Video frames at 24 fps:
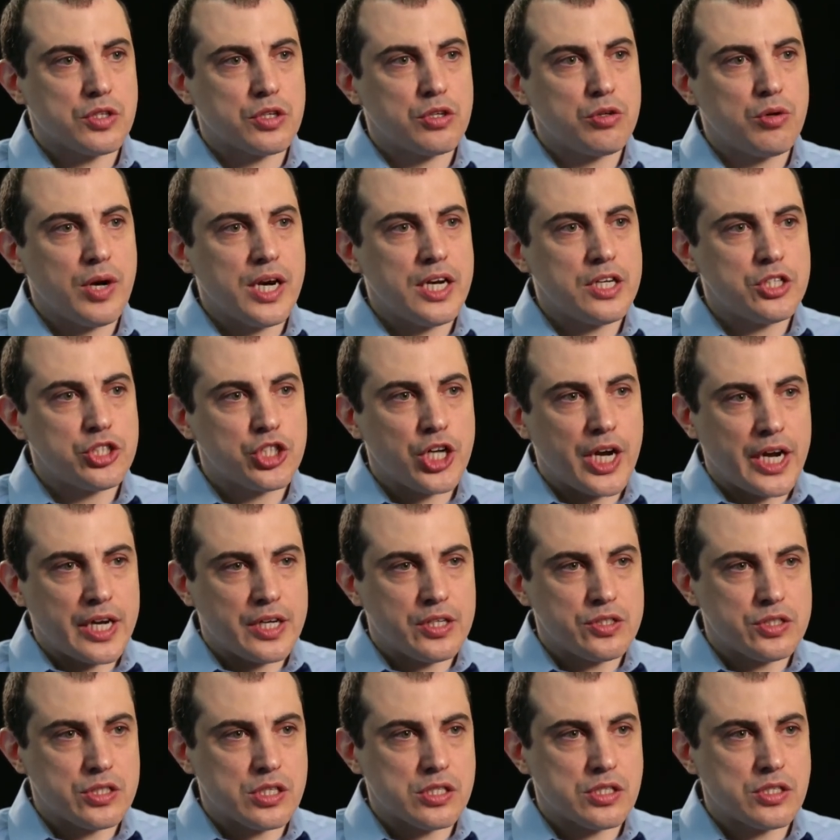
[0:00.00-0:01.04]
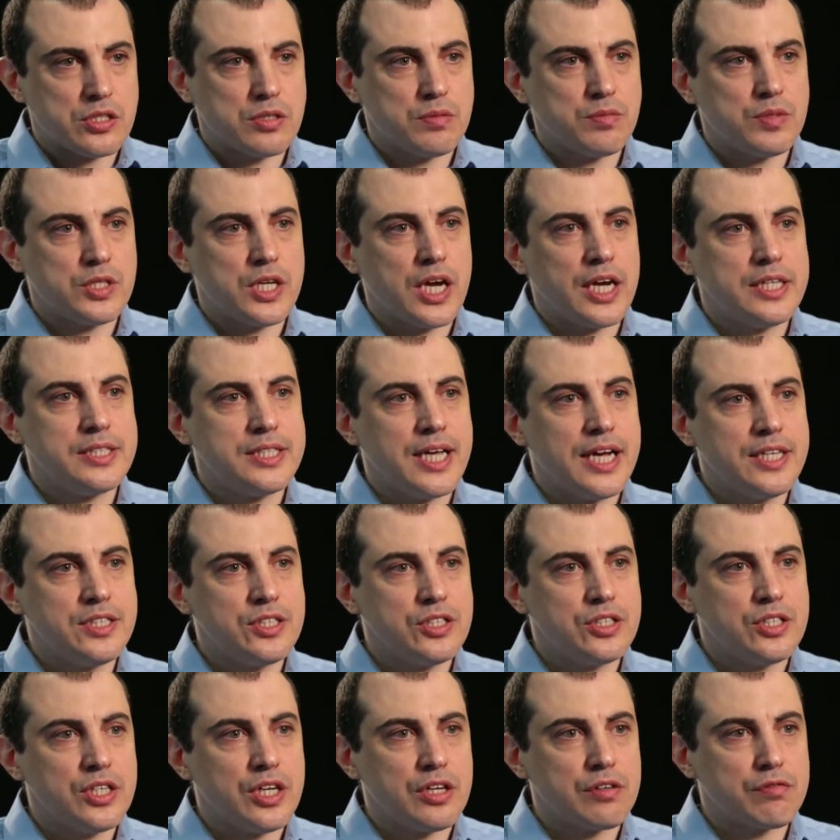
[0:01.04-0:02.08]
the credit checking systems, the
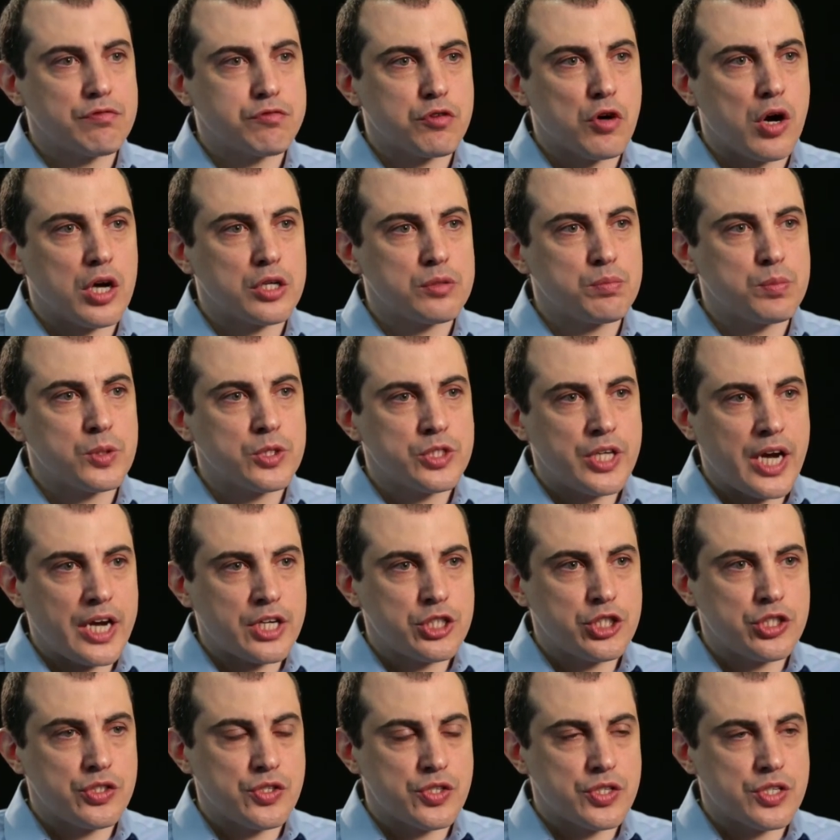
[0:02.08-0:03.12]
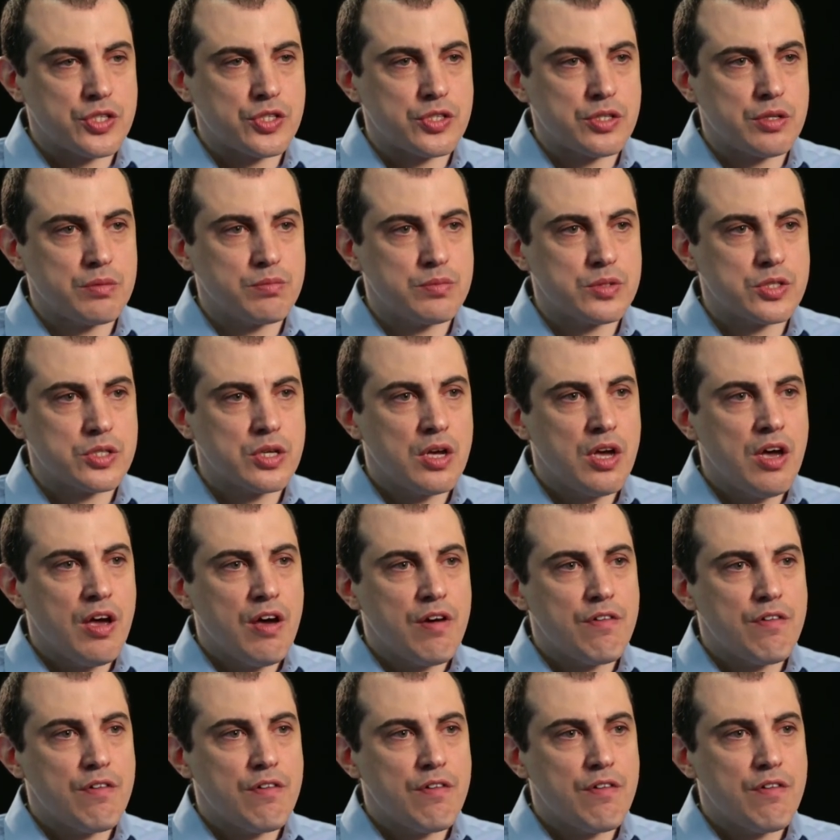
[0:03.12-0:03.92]
identity and fraud protection systems,